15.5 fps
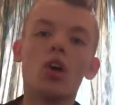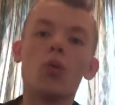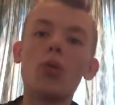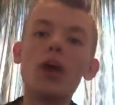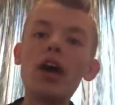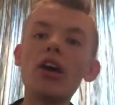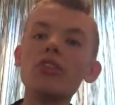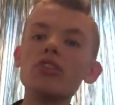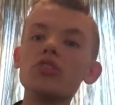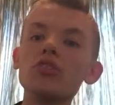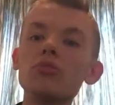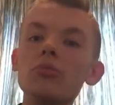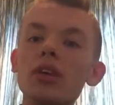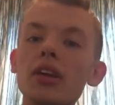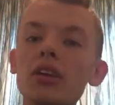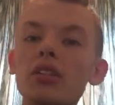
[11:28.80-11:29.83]
Well, this is
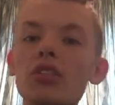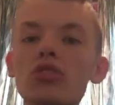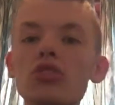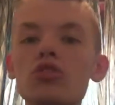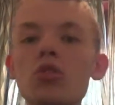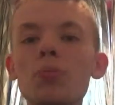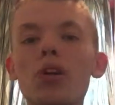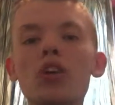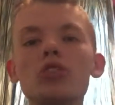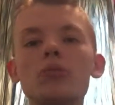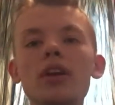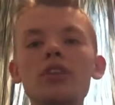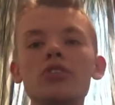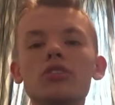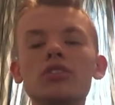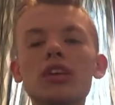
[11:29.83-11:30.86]
me. This is Super Ultra
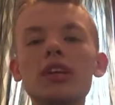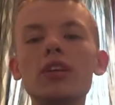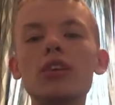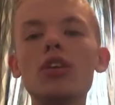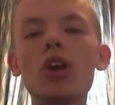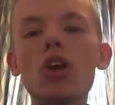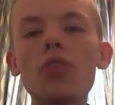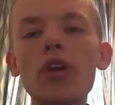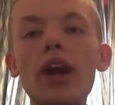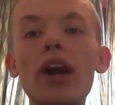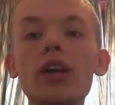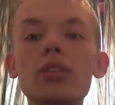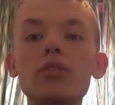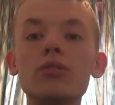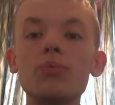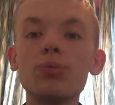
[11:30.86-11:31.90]
Ranger signing off,
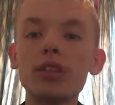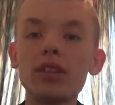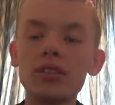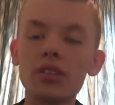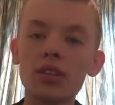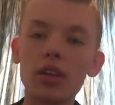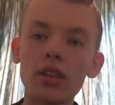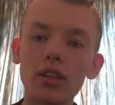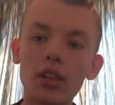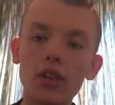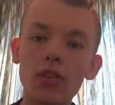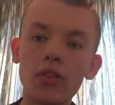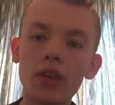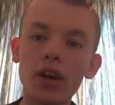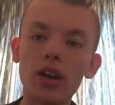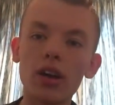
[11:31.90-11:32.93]
and please
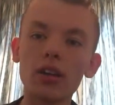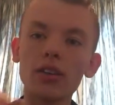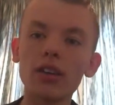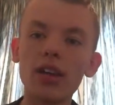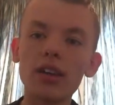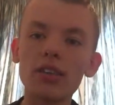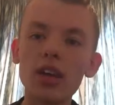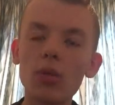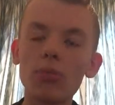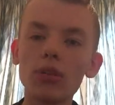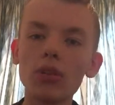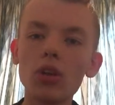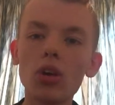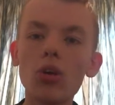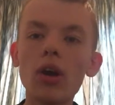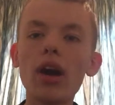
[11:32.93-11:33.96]
leave a like down
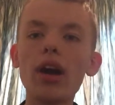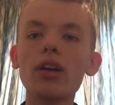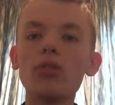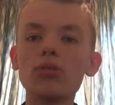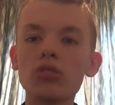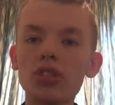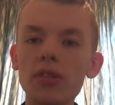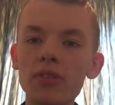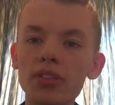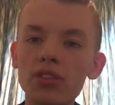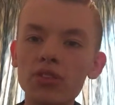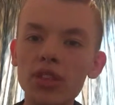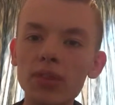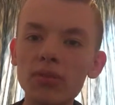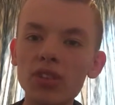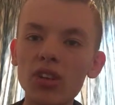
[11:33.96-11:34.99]
below, and also give a
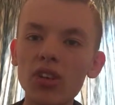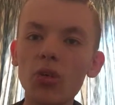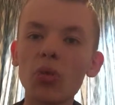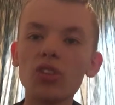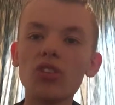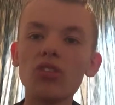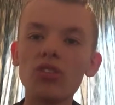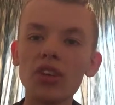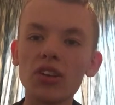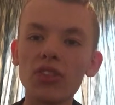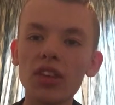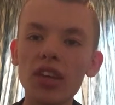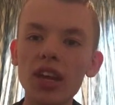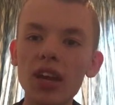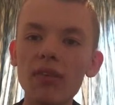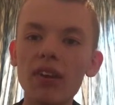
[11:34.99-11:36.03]
description on what you think of
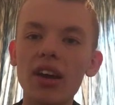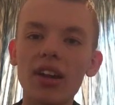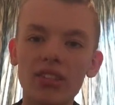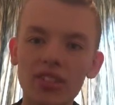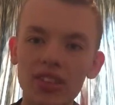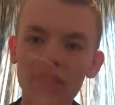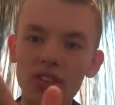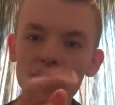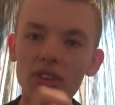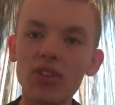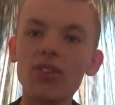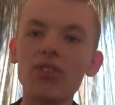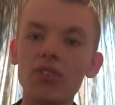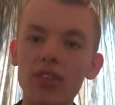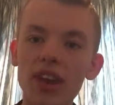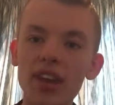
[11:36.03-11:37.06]
the game, and I'll see
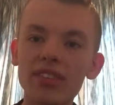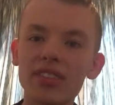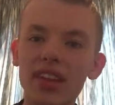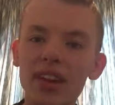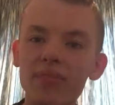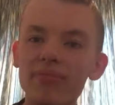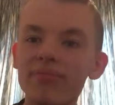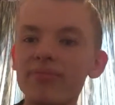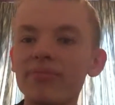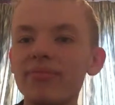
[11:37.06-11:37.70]
you next time.